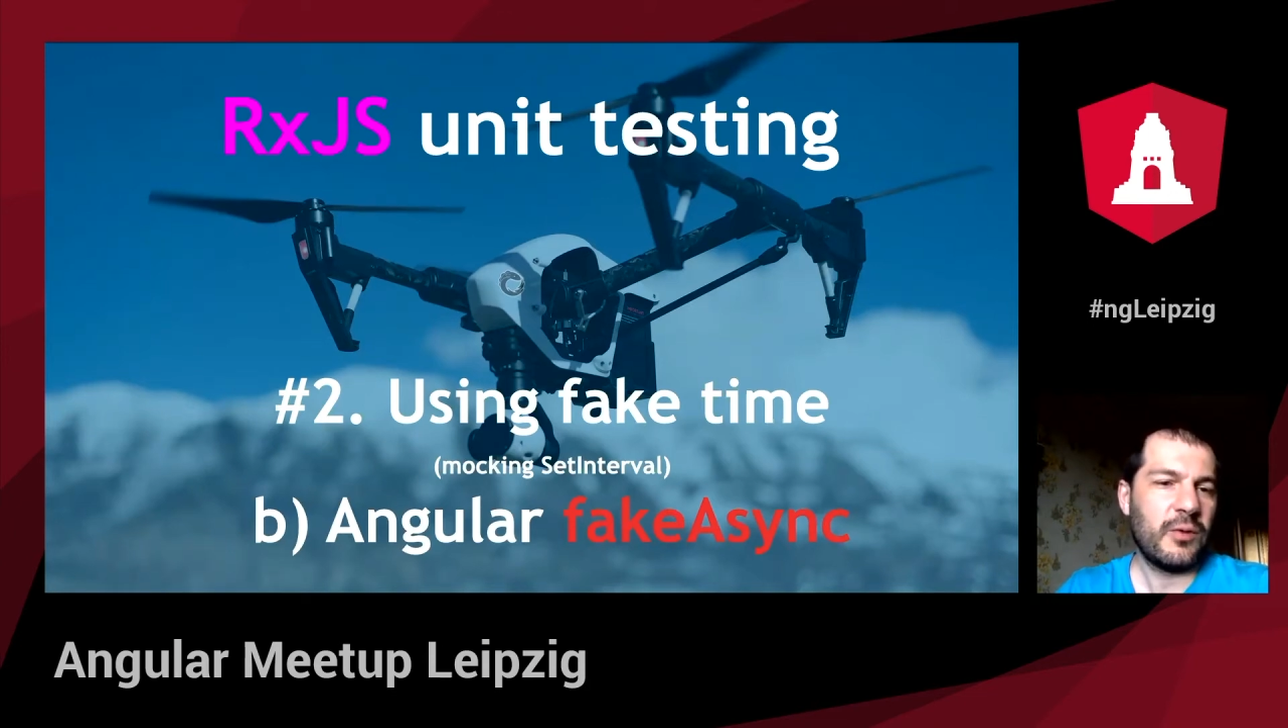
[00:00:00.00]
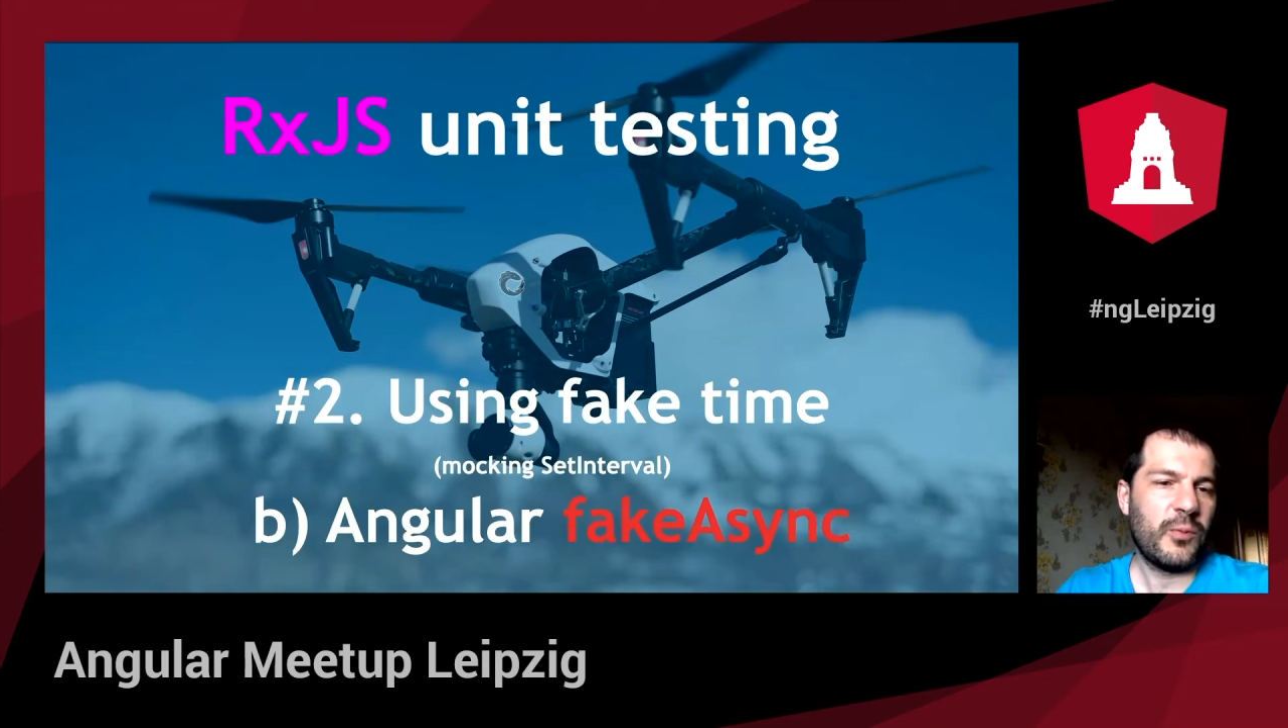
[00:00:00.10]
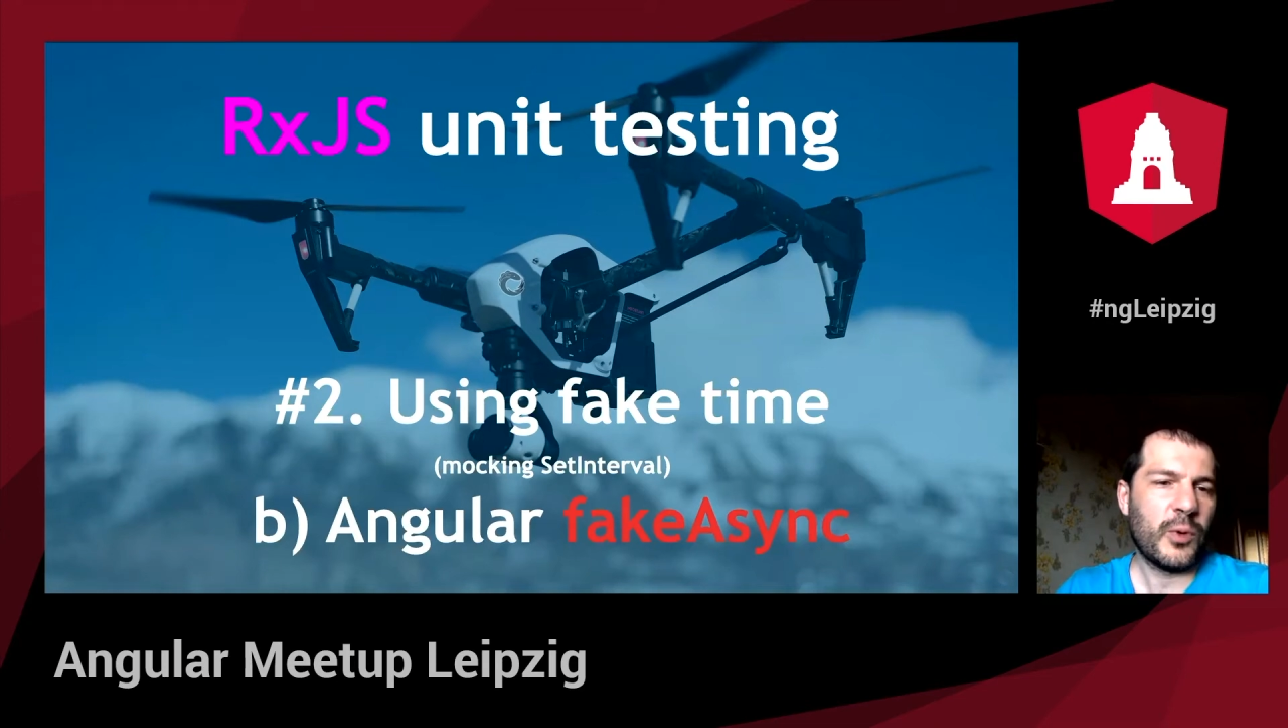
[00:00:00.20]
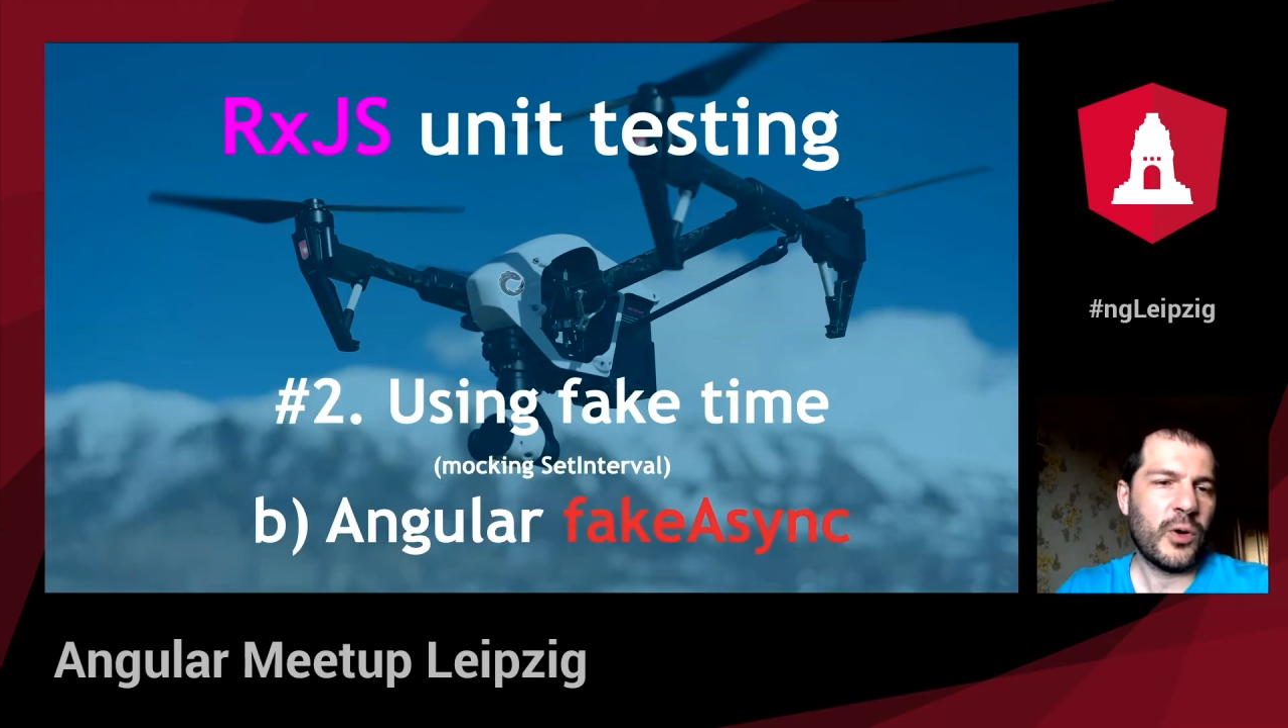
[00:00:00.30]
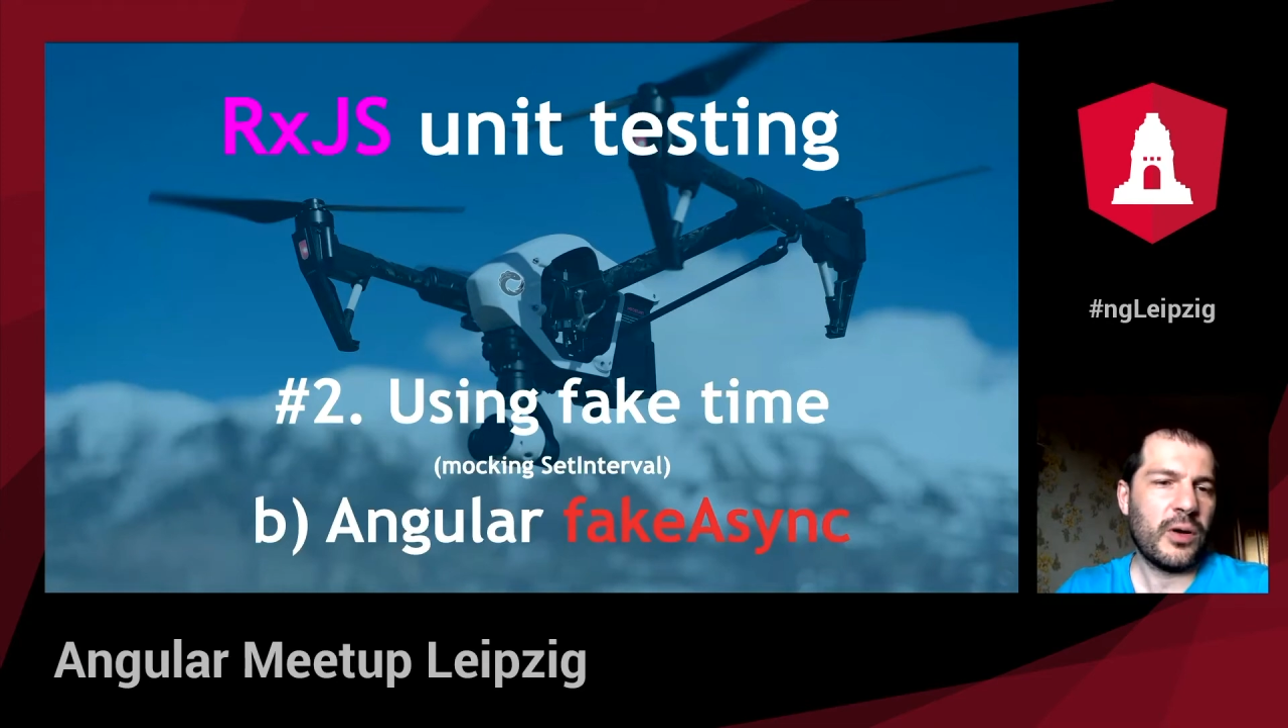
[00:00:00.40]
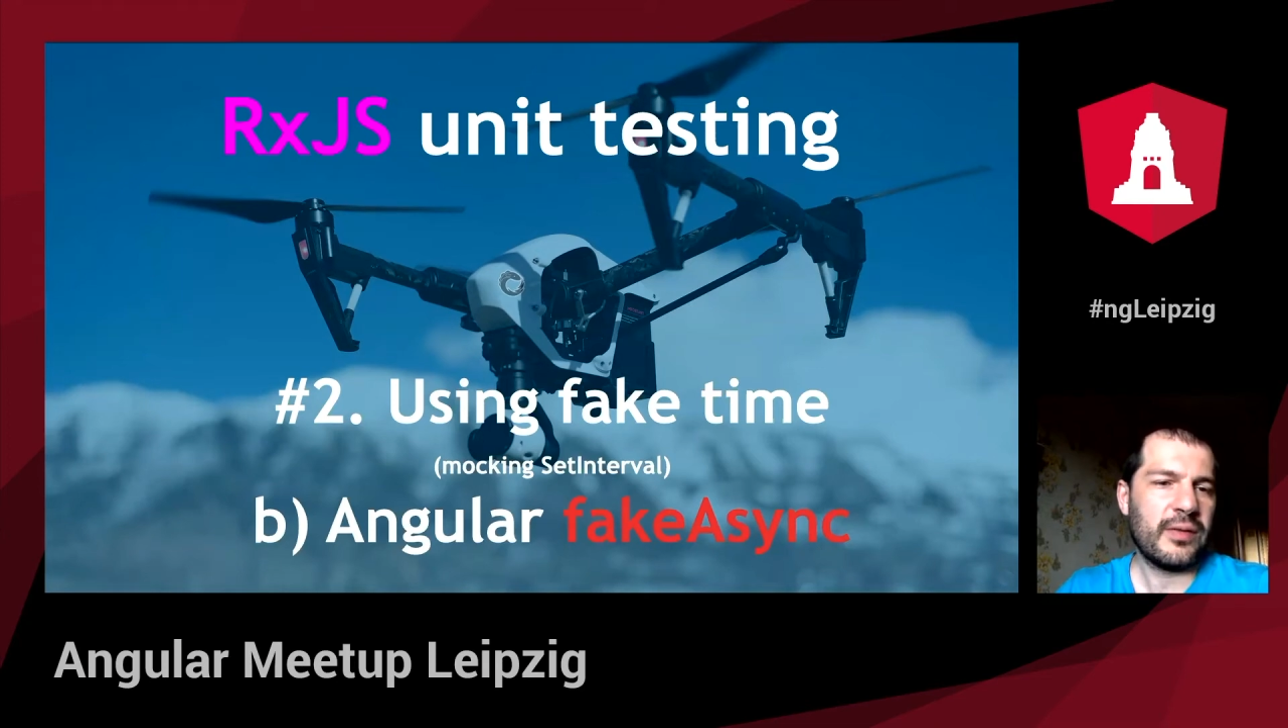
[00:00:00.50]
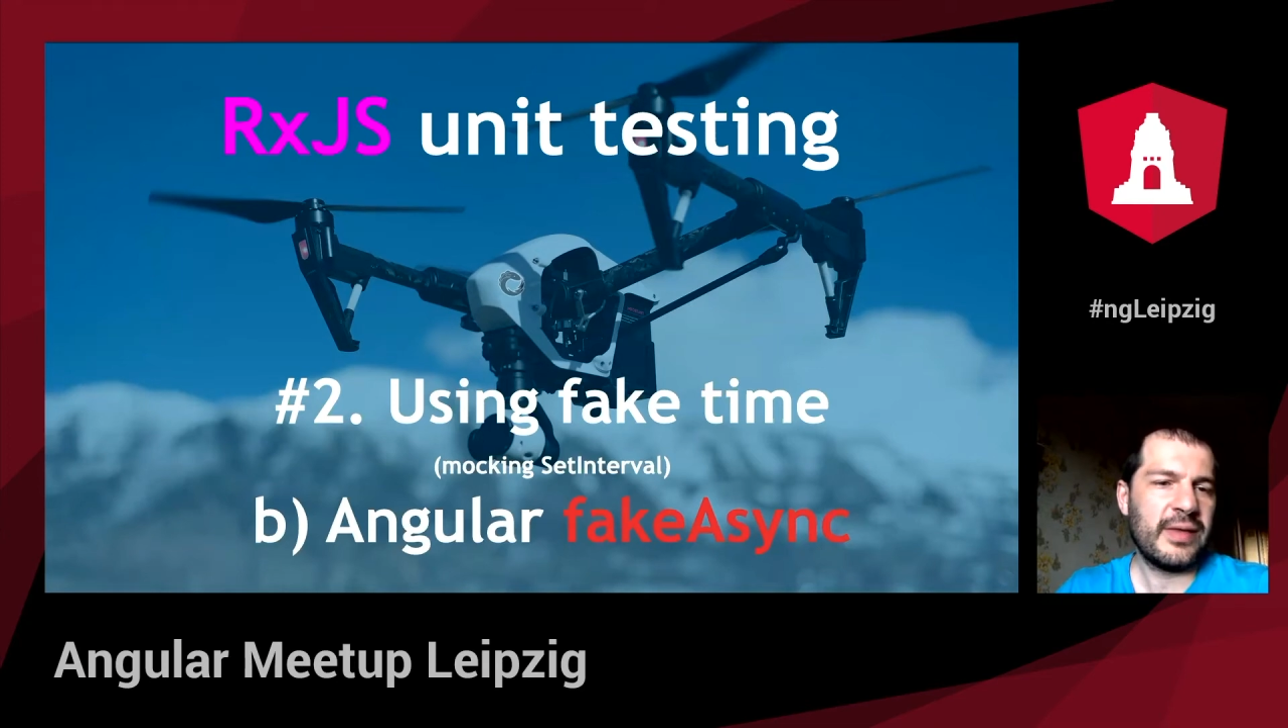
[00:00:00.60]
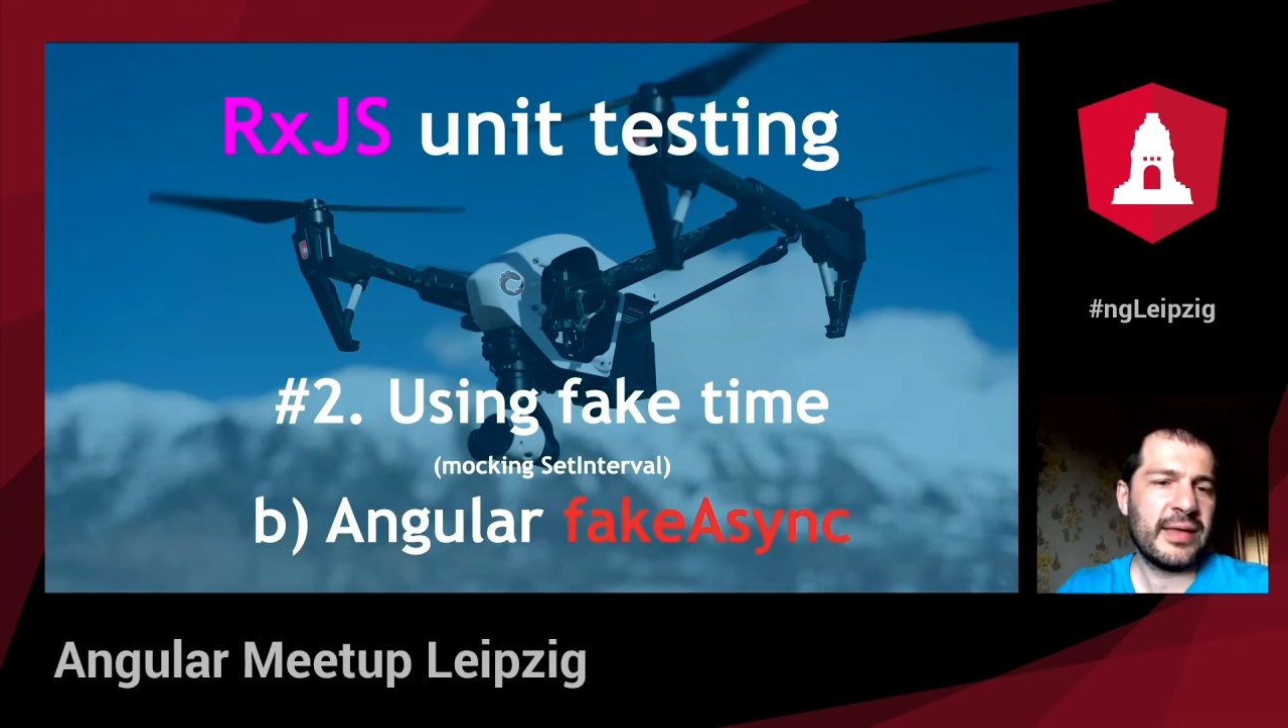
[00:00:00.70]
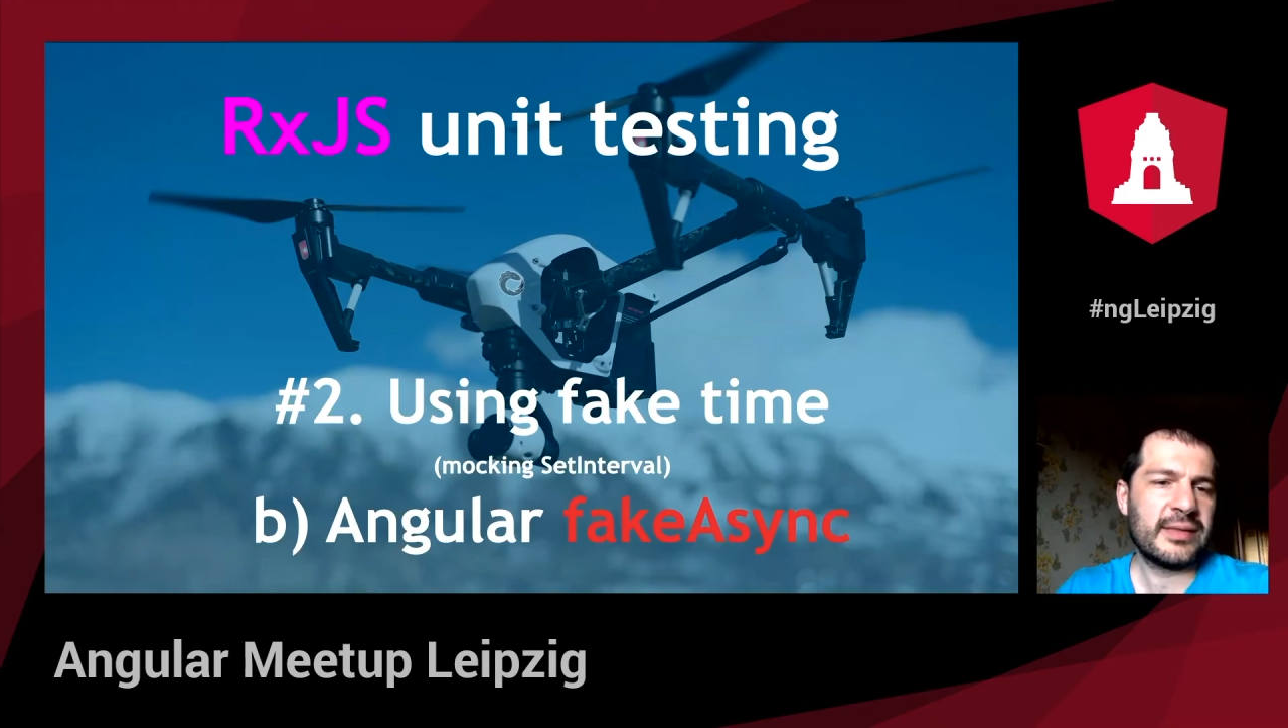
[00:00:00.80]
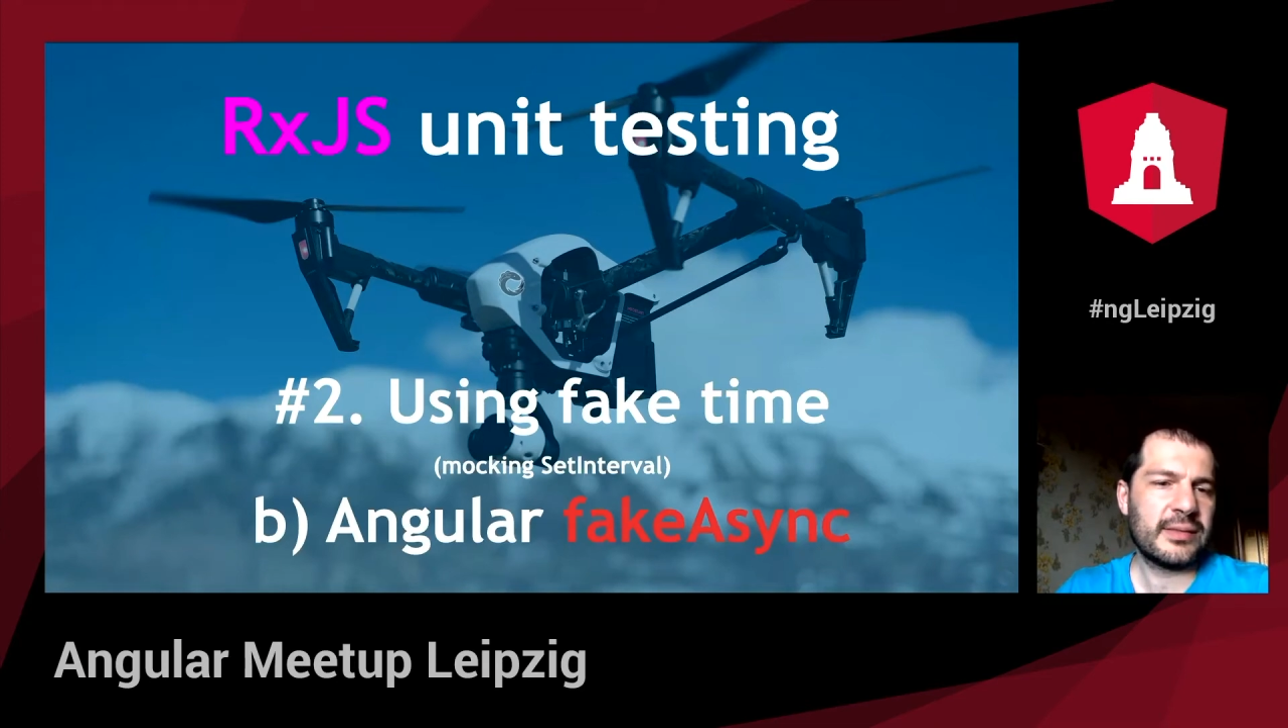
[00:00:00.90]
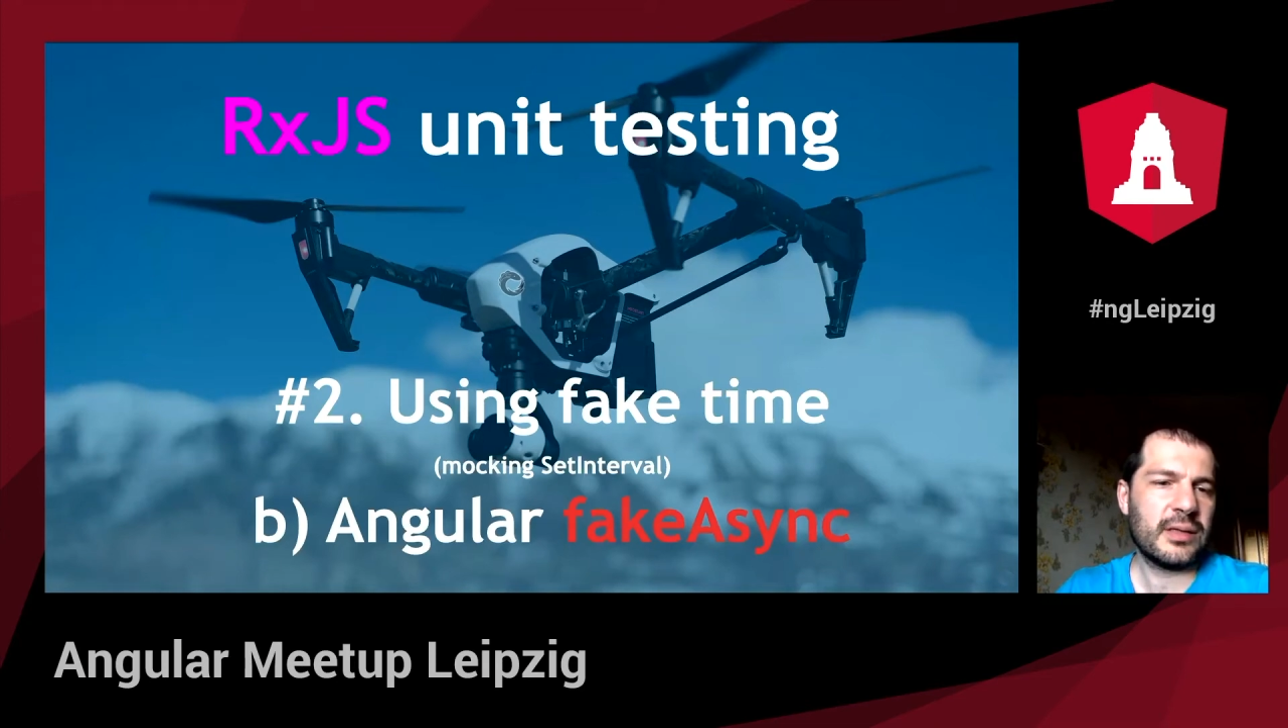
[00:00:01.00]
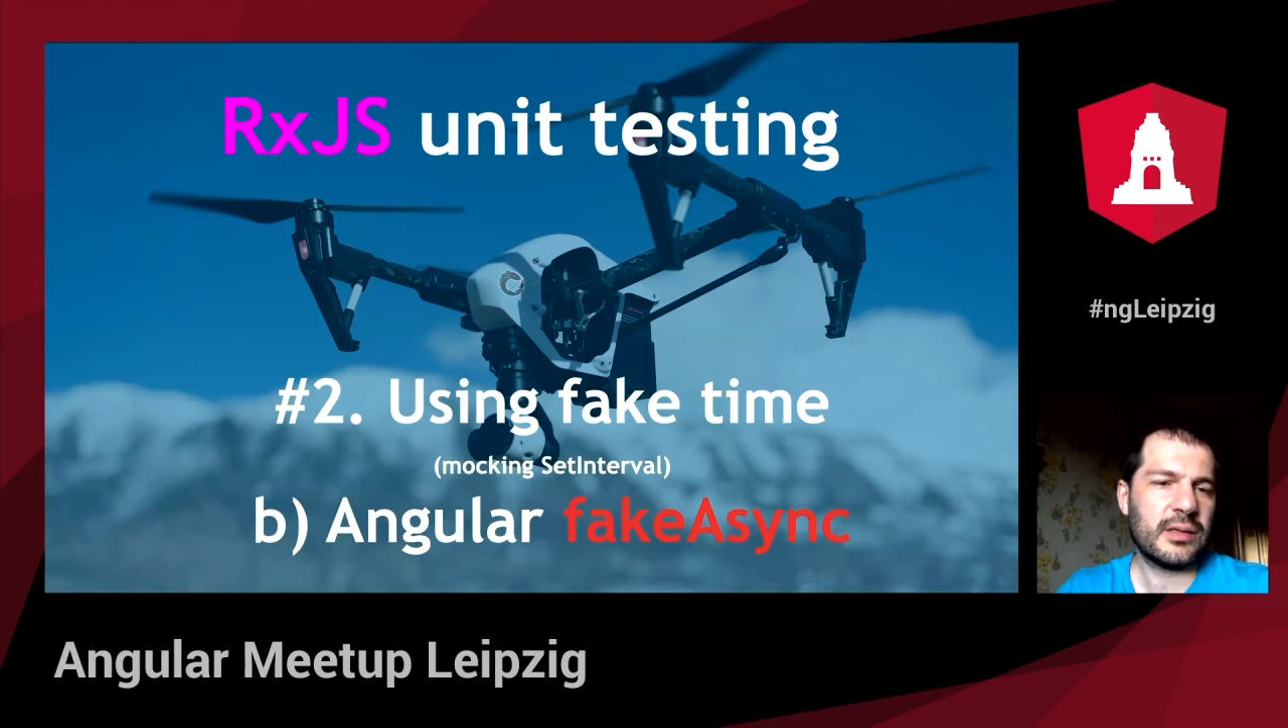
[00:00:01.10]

For that